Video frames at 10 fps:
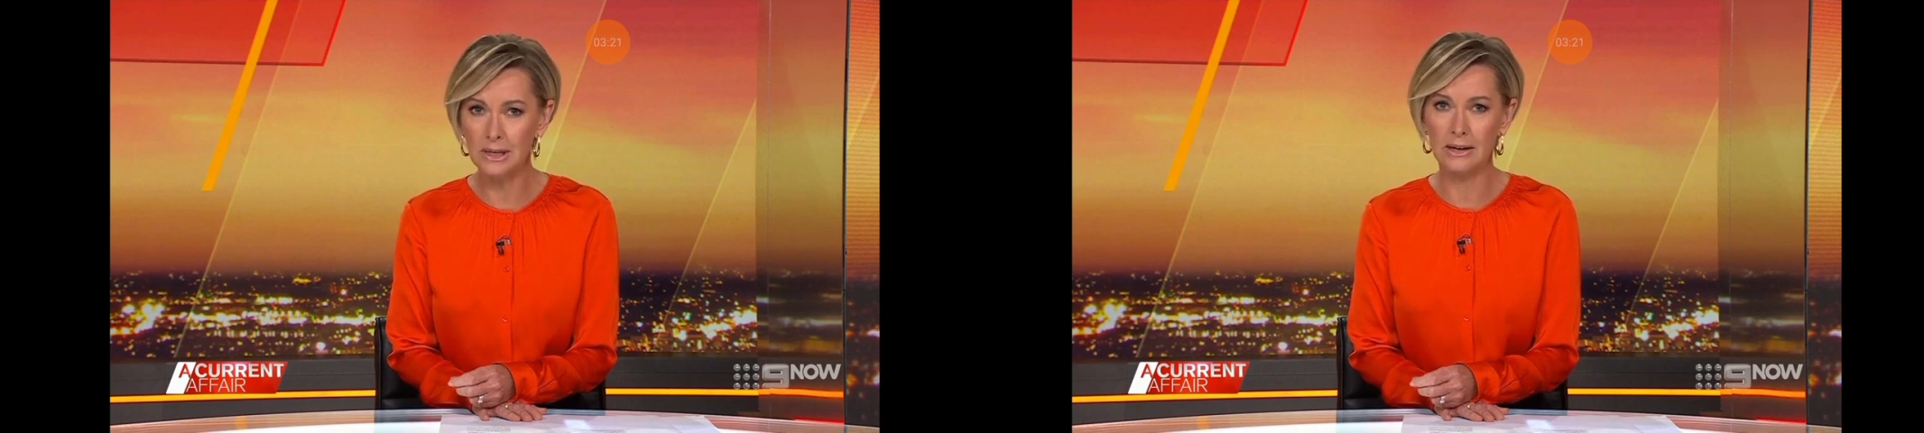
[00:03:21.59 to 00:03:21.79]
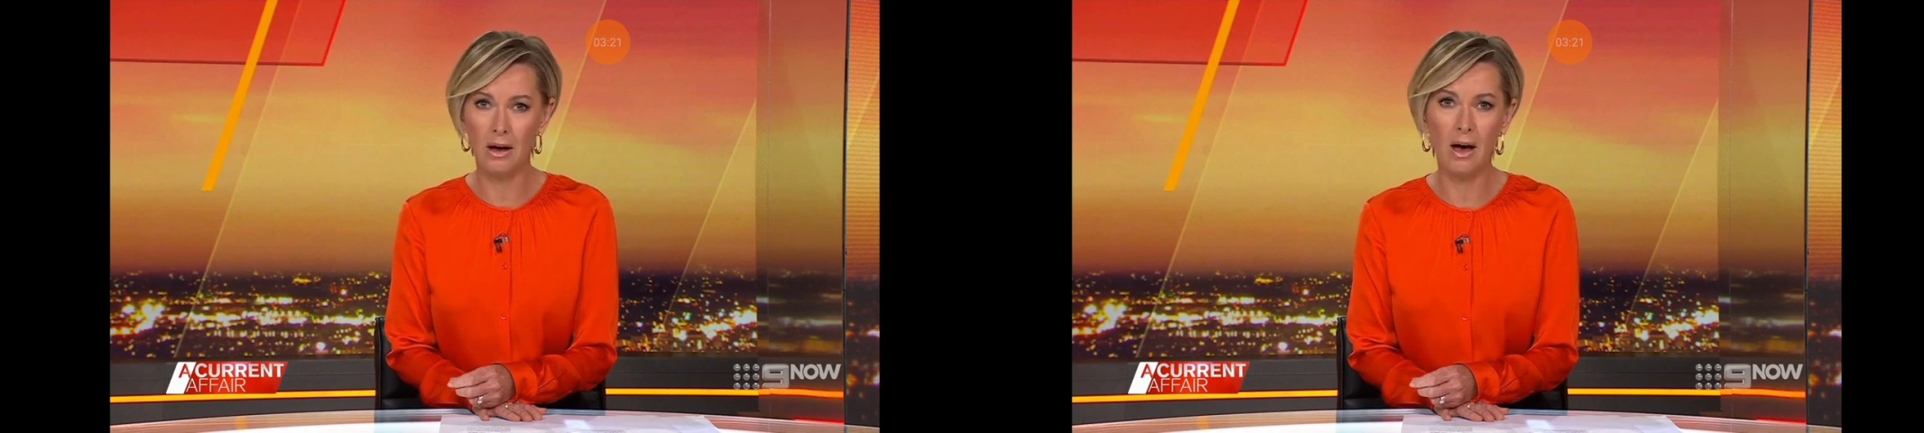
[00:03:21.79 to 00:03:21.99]

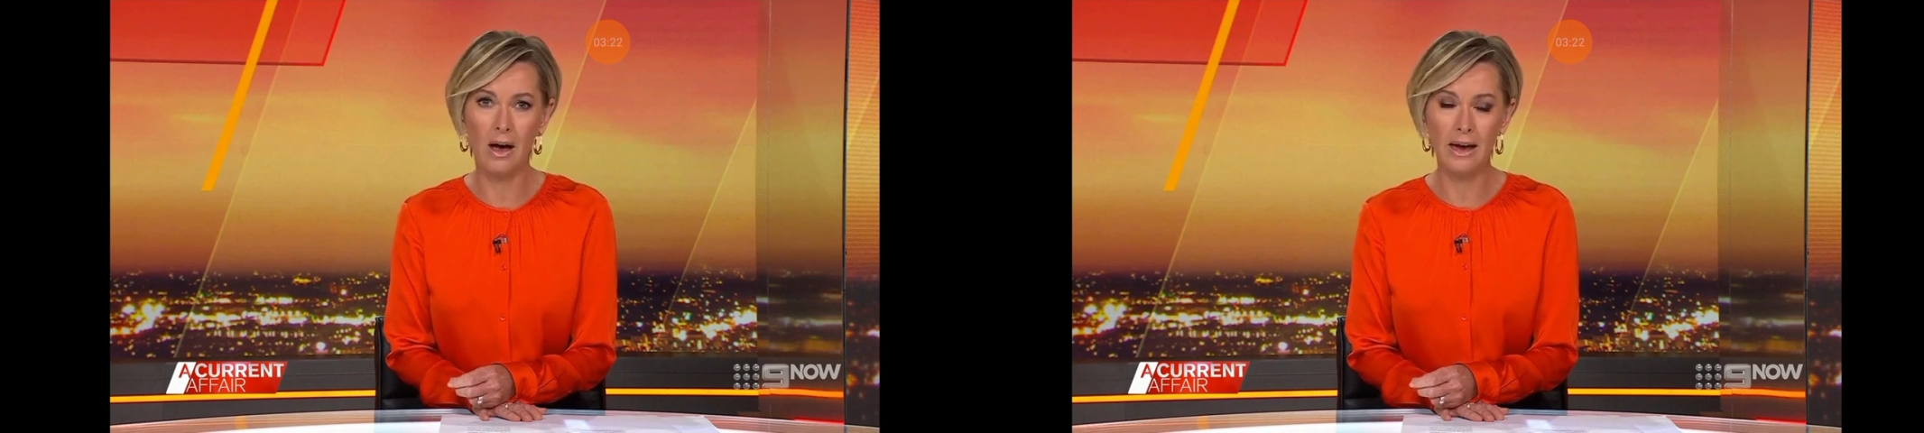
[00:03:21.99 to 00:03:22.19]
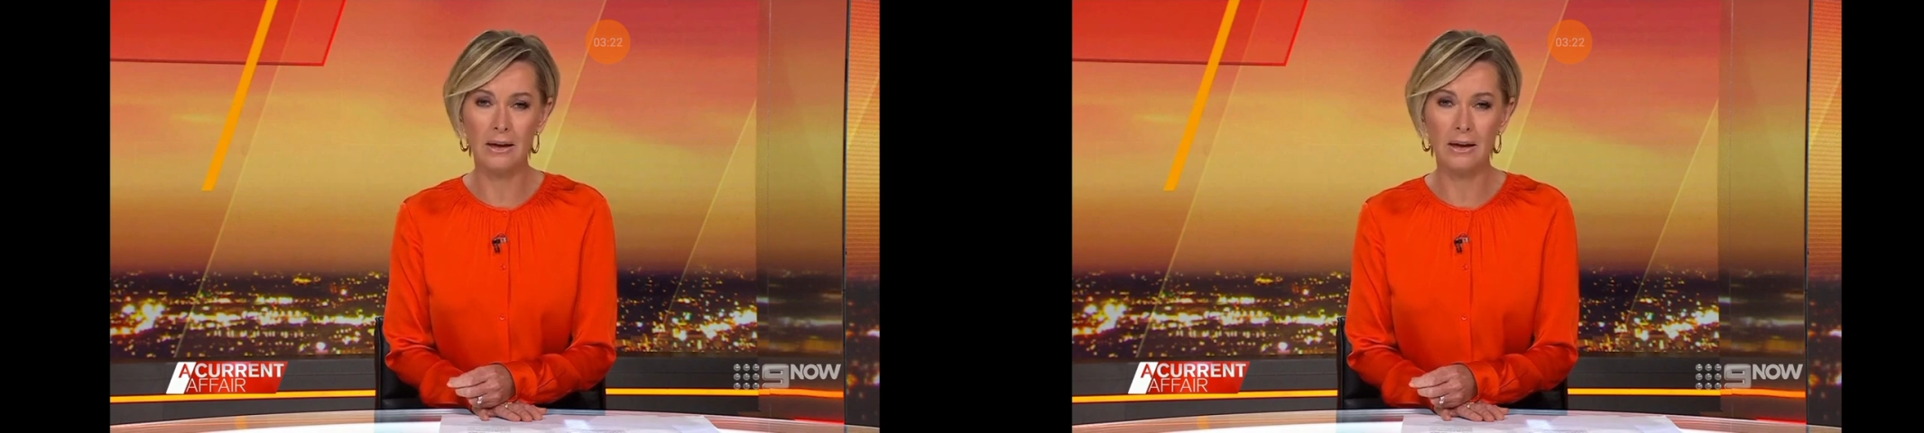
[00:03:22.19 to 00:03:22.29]
hike